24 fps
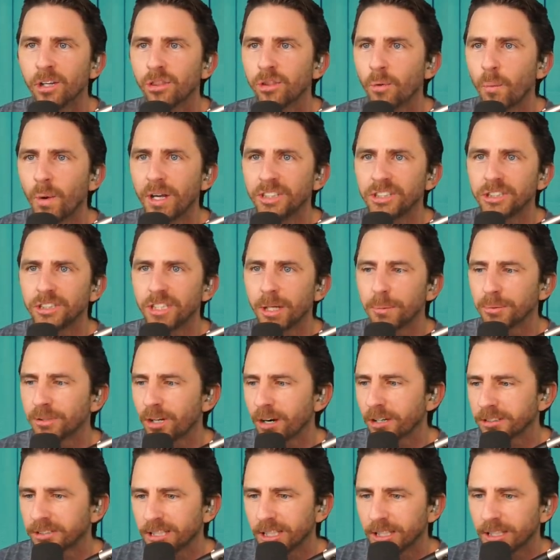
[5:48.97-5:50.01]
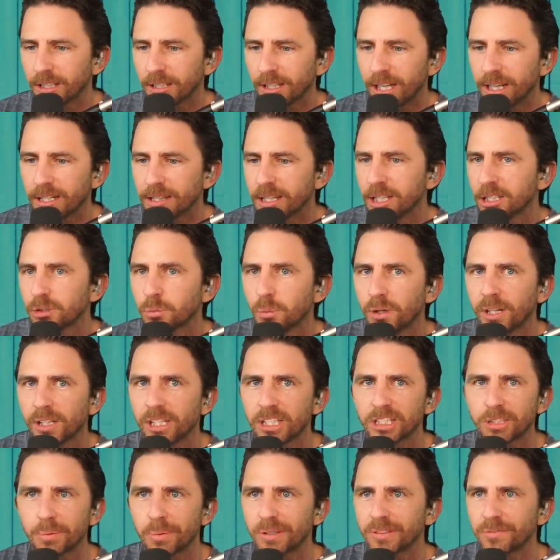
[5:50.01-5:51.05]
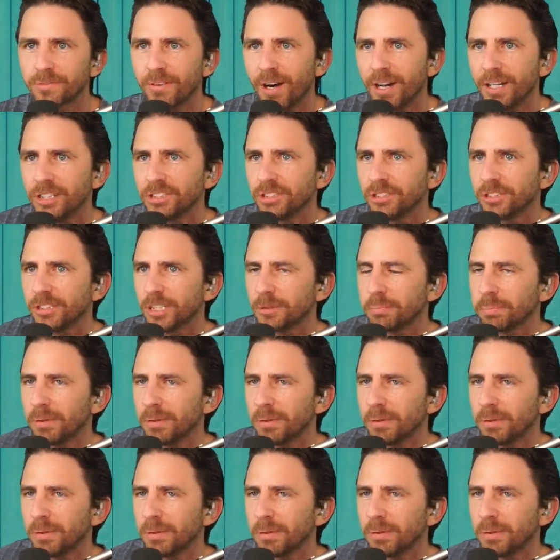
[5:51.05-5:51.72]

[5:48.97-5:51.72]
the way she's able to articulate things. When Elizabeth's fighting, she says,